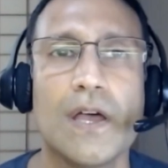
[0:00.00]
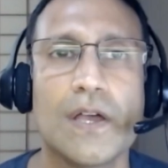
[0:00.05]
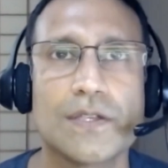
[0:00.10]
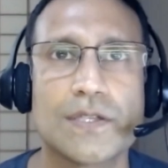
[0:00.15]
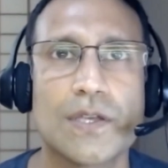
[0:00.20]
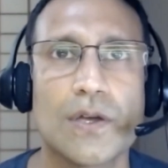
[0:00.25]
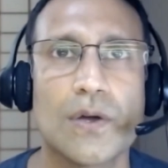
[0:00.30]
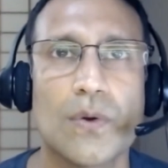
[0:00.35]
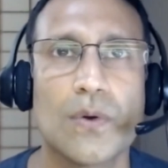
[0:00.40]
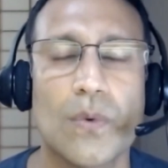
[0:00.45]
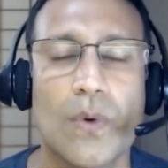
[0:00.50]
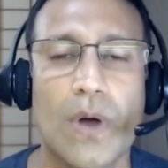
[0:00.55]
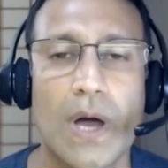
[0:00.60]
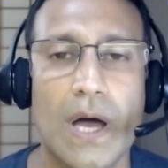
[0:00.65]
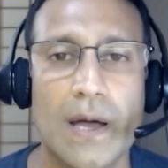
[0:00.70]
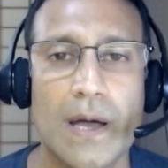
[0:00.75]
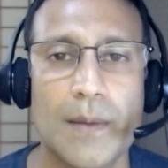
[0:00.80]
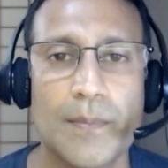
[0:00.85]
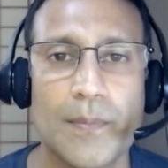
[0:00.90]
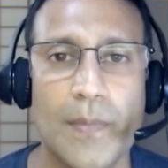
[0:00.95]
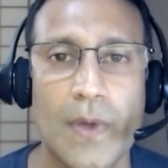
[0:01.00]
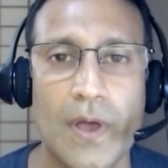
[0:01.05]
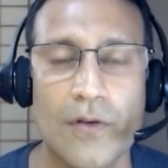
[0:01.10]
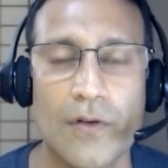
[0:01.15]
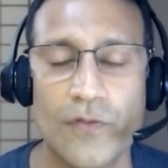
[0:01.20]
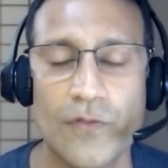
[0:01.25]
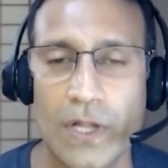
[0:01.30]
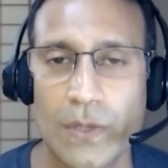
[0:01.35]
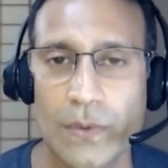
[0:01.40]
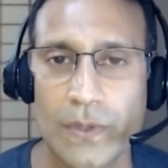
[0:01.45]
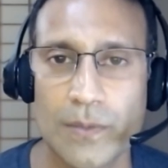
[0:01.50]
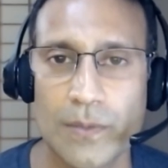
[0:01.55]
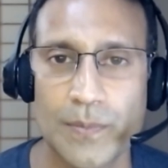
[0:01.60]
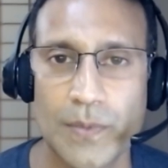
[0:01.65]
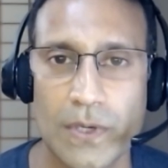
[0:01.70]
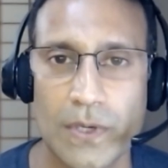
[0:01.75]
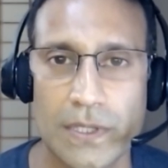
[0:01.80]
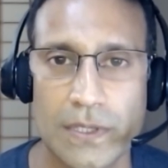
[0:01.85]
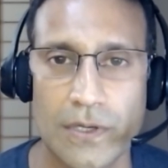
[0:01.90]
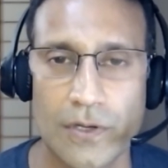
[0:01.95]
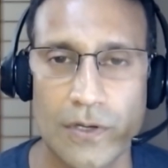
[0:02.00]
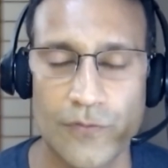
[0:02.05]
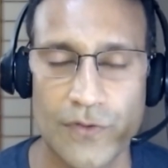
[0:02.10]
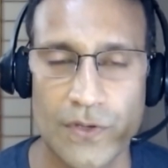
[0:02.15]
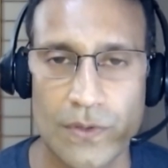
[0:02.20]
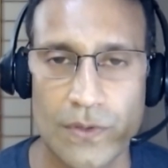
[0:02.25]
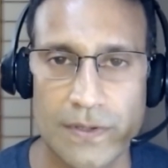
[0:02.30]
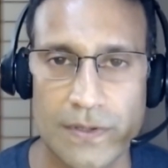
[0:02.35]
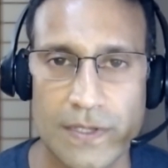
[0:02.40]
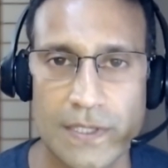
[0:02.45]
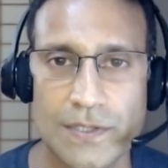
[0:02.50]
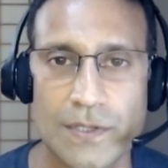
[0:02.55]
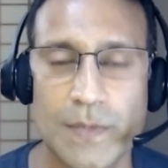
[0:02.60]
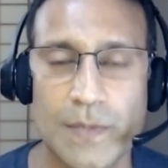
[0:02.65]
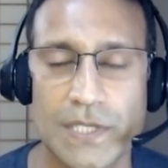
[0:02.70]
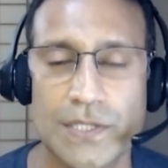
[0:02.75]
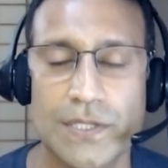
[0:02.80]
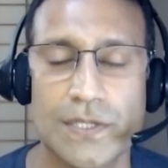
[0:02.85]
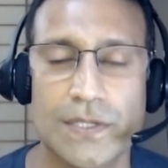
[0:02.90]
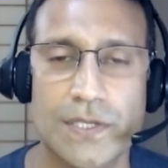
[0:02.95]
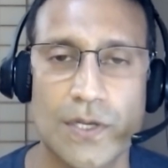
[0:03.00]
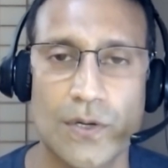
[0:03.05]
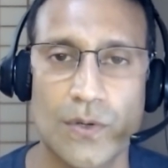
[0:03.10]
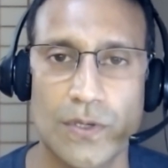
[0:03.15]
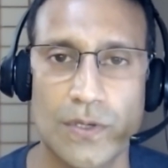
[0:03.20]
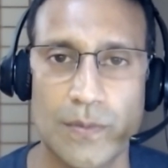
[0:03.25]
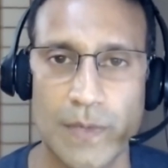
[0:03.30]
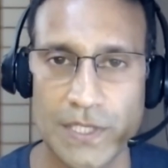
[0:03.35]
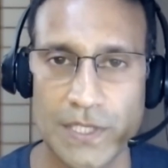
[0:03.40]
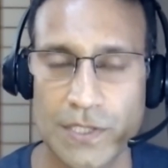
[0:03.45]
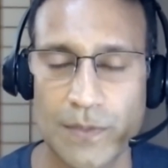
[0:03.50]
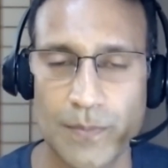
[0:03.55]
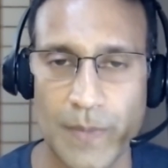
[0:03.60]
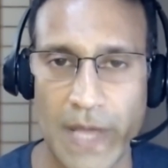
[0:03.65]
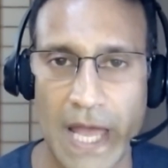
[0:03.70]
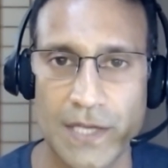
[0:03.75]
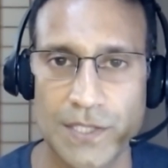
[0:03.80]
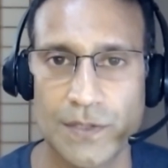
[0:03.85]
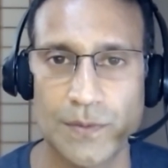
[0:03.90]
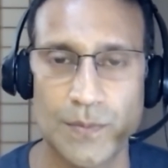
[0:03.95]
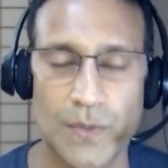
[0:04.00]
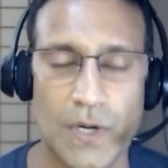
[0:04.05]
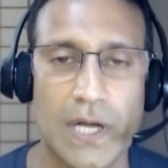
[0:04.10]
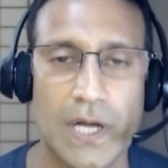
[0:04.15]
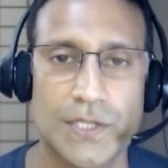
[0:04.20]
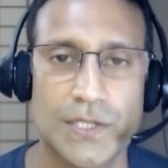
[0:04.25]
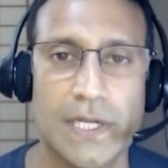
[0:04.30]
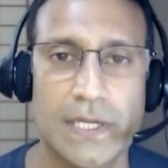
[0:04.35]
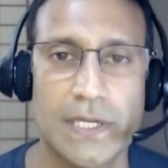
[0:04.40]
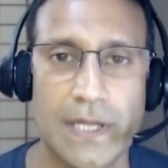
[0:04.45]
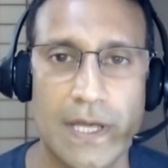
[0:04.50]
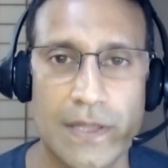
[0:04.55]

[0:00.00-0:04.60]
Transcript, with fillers: So following up on a few of the things you mentioned. So you mentioned passion project.